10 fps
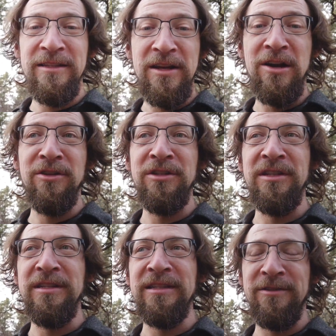this knowledge,
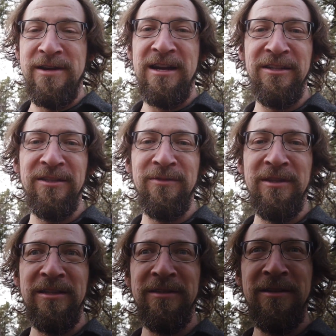and these interactions with
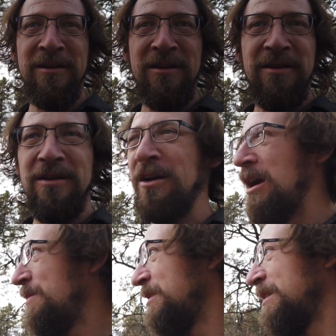these
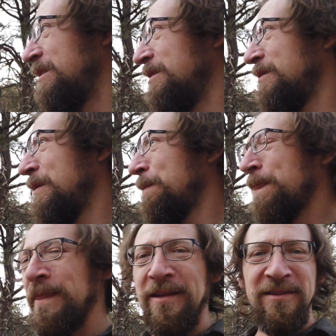hominids.
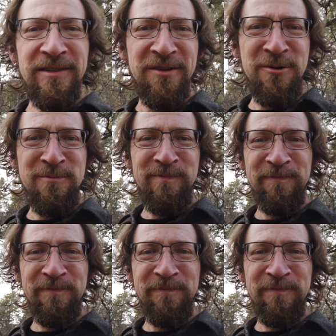So